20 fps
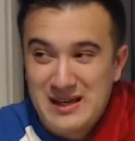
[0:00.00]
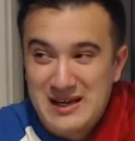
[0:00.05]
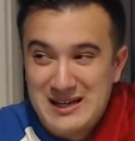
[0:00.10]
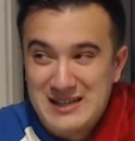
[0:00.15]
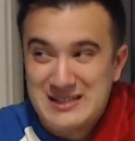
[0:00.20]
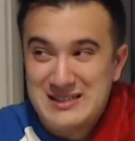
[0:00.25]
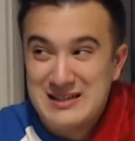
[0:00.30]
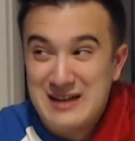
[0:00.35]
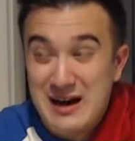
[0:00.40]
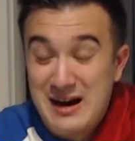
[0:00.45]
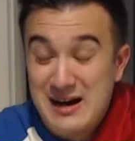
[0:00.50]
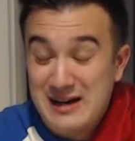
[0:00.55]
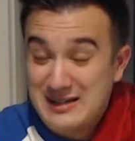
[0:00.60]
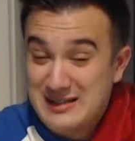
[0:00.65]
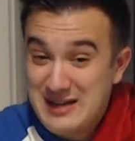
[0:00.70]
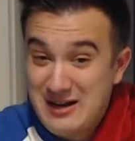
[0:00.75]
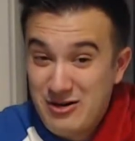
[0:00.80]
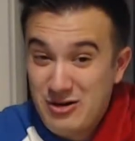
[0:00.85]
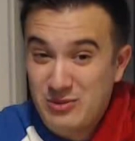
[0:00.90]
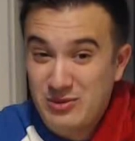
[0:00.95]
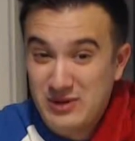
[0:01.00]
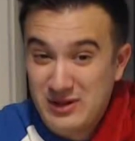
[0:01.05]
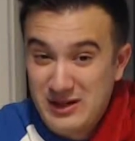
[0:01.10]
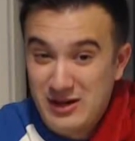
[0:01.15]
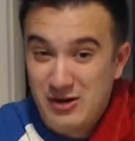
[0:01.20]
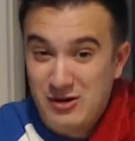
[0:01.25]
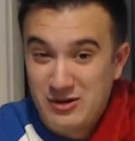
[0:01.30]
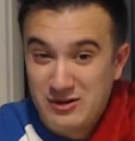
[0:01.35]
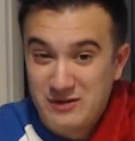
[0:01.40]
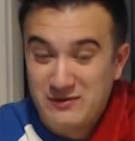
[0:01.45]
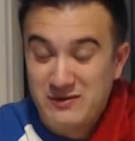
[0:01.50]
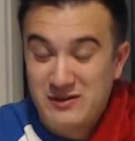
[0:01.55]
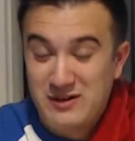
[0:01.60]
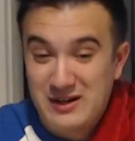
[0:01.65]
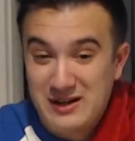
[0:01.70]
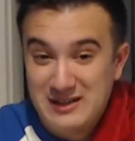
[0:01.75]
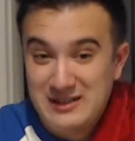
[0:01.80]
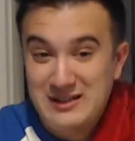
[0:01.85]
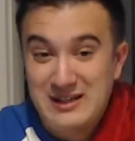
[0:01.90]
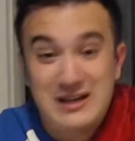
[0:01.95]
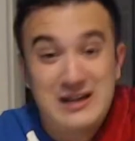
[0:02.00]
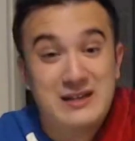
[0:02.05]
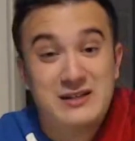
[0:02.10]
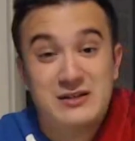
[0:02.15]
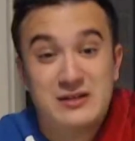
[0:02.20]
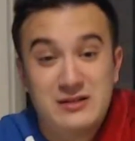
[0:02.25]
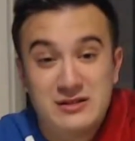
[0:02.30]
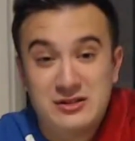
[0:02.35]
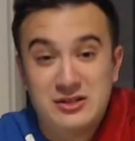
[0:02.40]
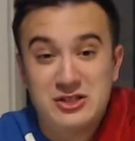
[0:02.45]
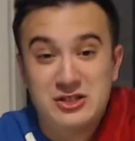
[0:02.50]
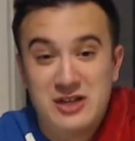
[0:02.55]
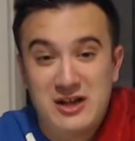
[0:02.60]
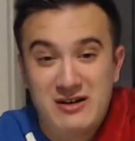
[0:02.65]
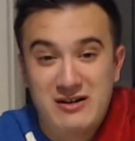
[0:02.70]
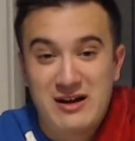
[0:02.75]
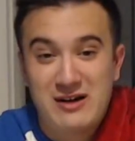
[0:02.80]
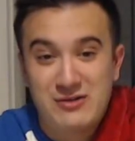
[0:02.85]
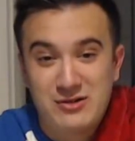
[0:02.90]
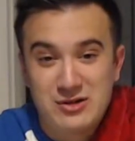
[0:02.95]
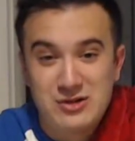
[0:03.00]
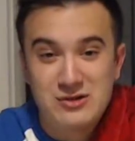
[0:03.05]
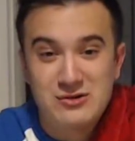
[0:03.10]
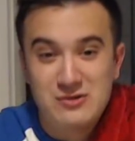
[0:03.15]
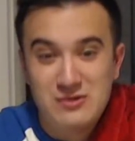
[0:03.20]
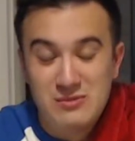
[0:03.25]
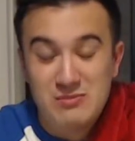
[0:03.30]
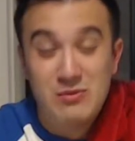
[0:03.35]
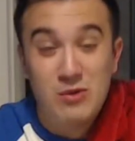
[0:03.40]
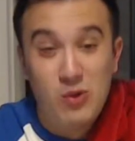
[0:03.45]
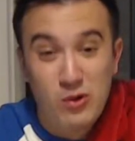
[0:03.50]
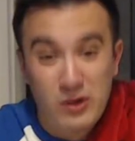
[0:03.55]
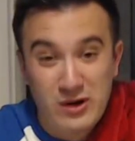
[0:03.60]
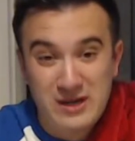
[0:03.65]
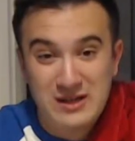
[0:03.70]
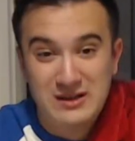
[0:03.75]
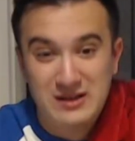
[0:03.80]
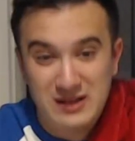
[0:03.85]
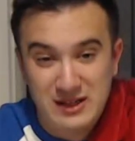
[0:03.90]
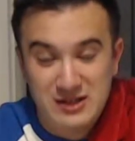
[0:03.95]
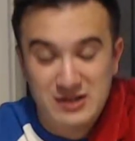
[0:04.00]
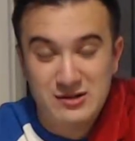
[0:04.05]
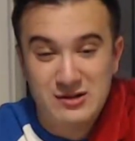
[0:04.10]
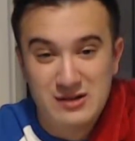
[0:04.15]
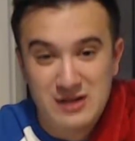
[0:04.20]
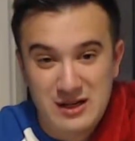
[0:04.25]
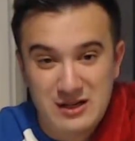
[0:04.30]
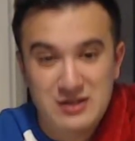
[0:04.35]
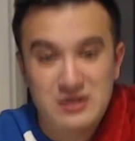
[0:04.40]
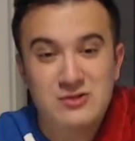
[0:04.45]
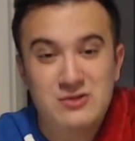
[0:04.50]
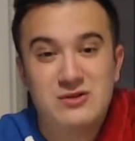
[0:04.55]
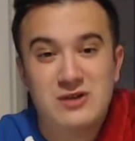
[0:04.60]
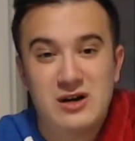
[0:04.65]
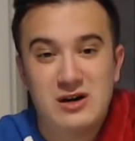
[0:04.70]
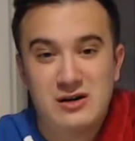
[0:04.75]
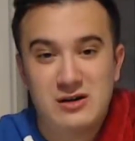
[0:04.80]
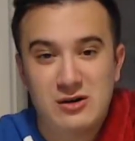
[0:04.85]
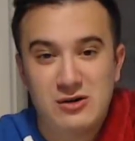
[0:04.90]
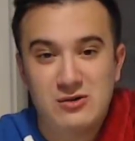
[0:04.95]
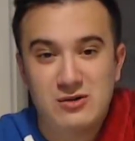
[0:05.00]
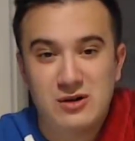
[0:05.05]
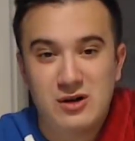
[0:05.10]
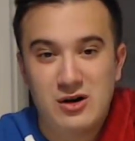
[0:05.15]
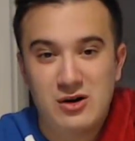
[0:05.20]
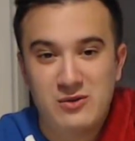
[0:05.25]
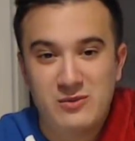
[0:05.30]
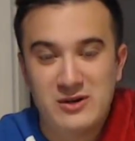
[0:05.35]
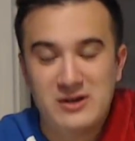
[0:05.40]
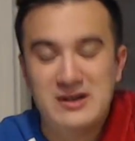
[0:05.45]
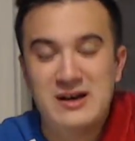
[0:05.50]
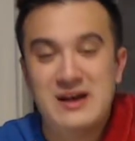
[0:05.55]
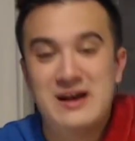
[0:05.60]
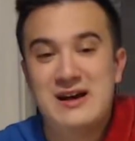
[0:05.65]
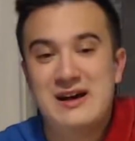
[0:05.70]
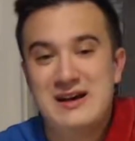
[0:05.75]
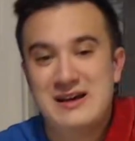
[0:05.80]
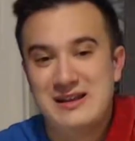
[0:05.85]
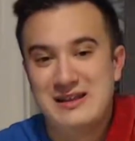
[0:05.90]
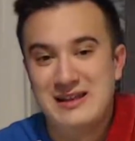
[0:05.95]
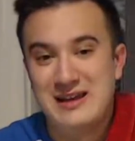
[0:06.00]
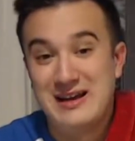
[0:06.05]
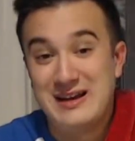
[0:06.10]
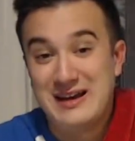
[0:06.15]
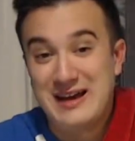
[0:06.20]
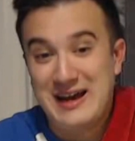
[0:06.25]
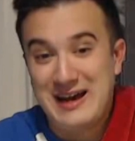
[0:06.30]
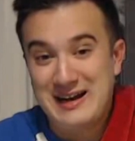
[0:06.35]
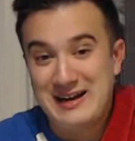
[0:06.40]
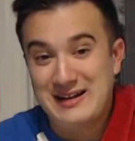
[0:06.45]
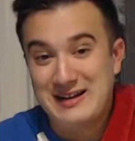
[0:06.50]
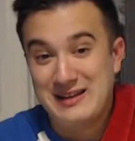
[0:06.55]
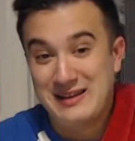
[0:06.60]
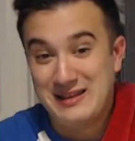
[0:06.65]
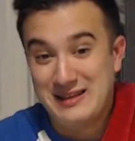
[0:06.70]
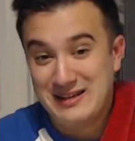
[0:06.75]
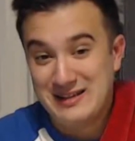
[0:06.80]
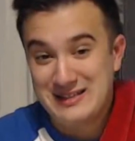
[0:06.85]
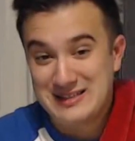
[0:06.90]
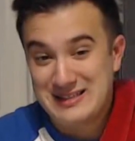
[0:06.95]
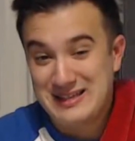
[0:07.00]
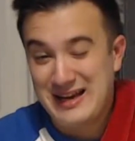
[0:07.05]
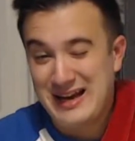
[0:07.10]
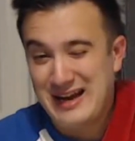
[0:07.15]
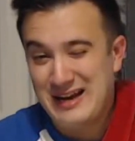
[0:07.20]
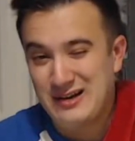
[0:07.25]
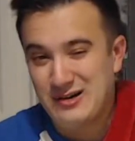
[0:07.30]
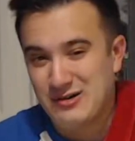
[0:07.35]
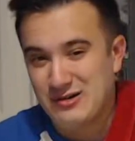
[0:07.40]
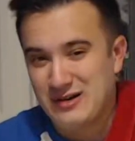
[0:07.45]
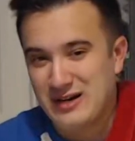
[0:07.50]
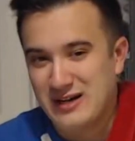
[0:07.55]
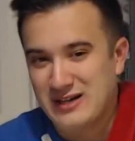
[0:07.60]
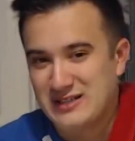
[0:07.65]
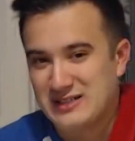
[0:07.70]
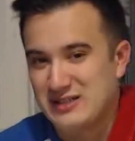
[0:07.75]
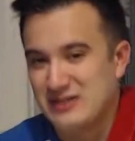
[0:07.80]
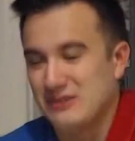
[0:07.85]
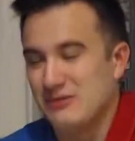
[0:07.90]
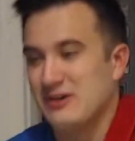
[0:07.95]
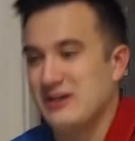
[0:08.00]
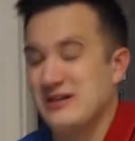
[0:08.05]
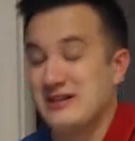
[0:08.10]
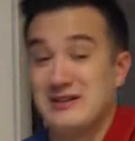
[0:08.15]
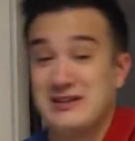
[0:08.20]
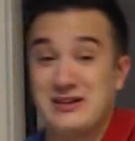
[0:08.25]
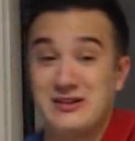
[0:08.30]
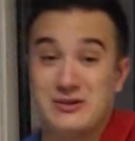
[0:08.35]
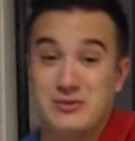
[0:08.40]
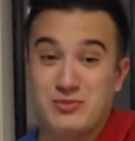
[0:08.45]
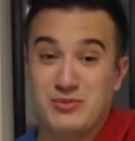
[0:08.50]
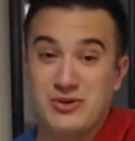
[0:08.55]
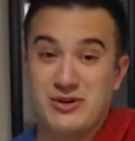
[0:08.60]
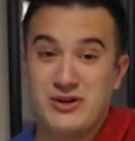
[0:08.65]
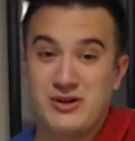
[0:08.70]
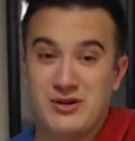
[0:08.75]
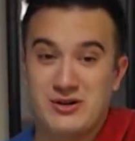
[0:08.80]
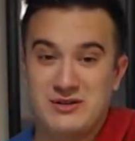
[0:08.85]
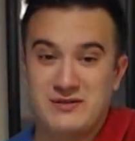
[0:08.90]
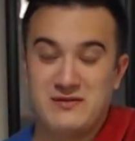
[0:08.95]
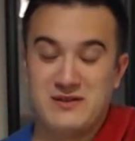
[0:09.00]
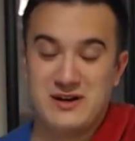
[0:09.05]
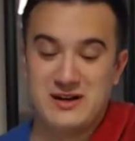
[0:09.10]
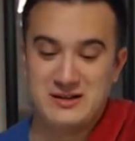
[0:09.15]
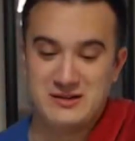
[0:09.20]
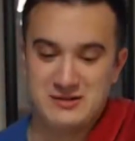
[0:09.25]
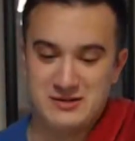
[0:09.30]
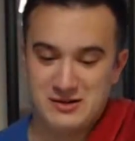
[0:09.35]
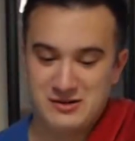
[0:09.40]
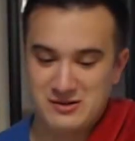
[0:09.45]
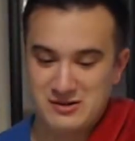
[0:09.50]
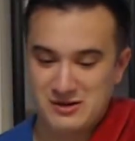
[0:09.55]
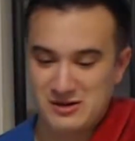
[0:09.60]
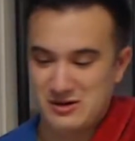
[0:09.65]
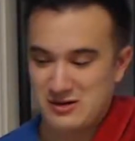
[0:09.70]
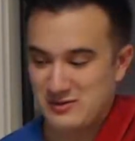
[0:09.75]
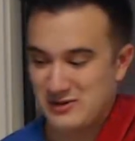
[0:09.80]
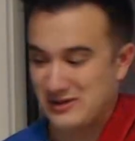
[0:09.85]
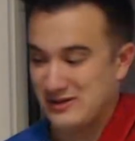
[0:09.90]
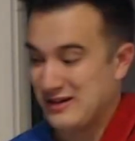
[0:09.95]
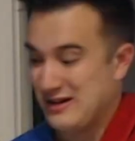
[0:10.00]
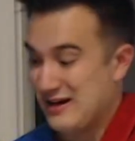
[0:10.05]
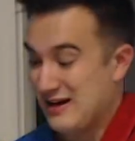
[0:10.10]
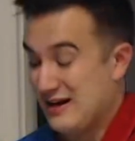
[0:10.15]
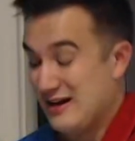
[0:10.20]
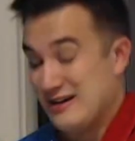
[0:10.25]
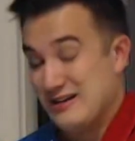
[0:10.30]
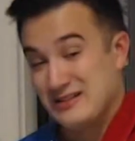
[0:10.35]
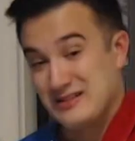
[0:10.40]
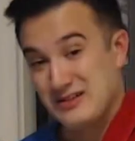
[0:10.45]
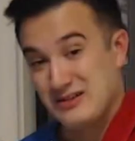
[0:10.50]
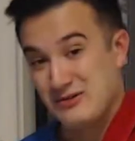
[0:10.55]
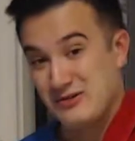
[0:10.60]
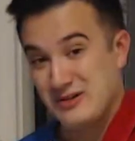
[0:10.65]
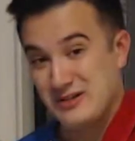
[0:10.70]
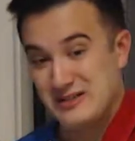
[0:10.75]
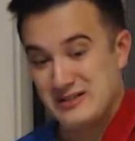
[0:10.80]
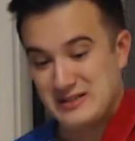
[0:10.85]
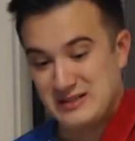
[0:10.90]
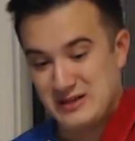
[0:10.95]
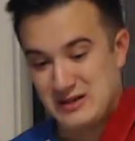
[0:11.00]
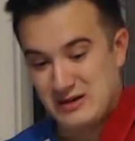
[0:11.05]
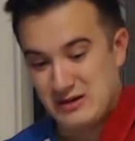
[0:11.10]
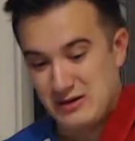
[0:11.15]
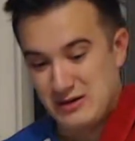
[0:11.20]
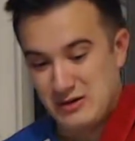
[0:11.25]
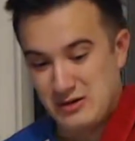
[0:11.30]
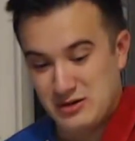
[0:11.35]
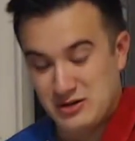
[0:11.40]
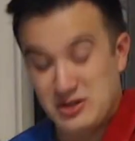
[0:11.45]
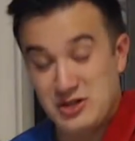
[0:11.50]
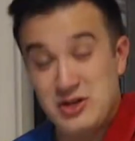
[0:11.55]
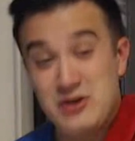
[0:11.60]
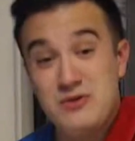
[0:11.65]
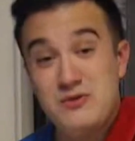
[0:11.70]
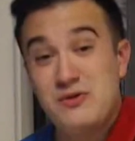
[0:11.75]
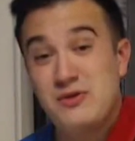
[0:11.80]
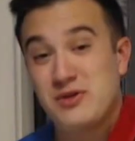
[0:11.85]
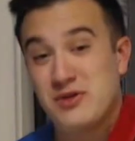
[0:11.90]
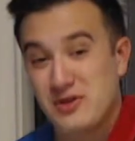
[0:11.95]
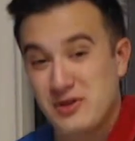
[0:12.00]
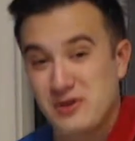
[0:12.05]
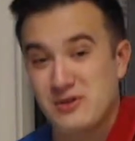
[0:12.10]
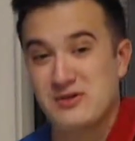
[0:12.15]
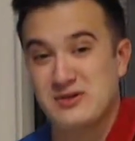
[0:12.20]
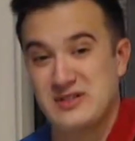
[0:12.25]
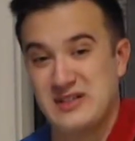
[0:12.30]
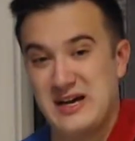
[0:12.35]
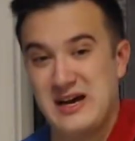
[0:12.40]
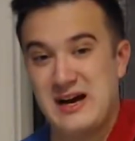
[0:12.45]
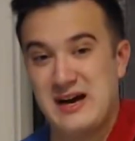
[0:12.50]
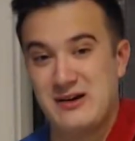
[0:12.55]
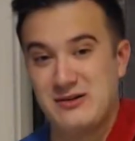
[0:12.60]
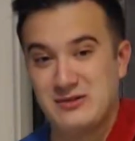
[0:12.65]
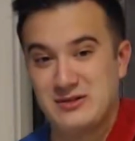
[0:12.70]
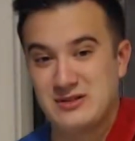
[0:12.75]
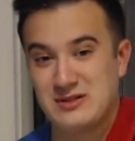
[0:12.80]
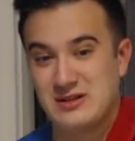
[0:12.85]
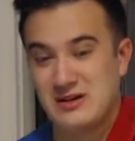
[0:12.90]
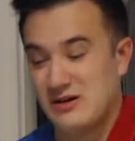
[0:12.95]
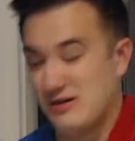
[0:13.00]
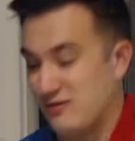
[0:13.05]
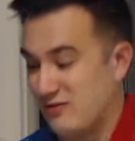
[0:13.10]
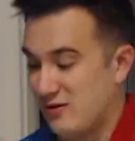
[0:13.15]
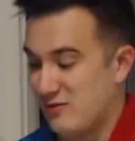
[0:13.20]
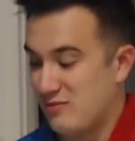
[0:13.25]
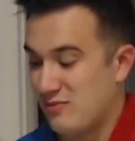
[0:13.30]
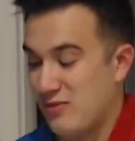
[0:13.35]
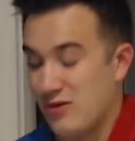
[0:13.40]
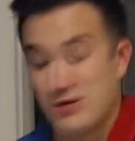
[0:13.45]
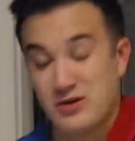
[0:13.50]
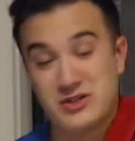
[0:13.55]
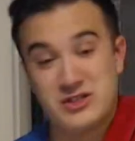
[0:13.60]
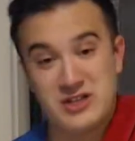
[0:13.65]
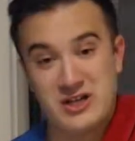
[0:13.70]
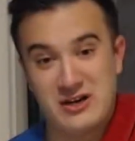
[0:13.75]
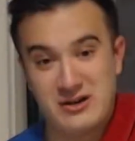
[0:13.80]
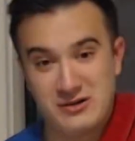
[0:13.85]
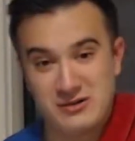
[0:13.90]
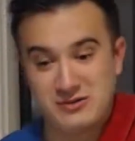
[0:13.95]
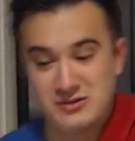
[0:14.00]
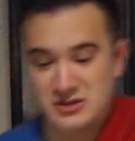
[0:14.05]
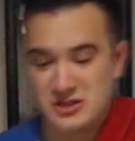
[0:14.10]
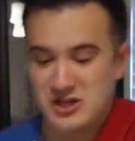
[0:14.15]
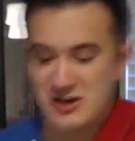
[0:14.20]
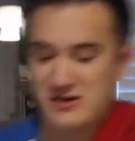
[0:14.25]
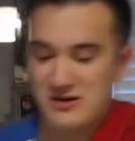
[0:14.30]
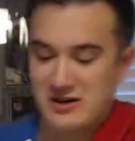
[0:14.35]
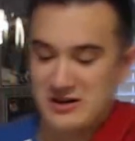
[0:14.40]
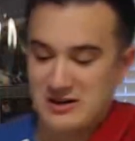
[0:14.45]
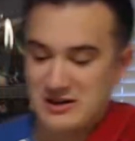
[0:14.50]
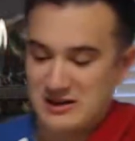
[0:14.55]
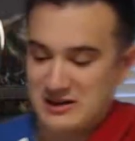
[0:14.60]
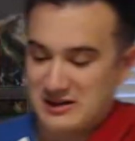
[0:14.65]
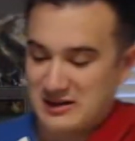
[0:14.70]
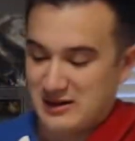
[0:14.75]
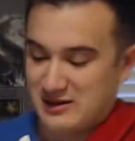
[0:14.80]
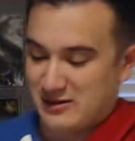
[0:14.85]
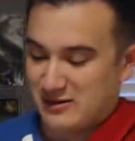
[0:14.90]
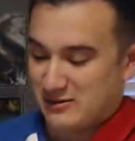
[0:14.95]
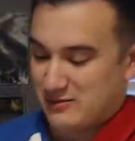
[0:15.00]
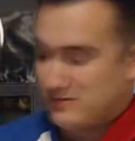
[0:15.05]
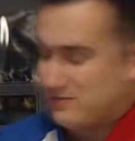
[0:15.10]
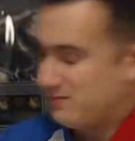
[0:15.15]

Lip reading: It's not terribly hard to find, and shout out to Morgan Liquor in Yukon, Oklahoma. They had this and our next ingredient that are pretty hard to find here in Oklahoma. So it is 2/3 ounce of Marciano cherry liquor.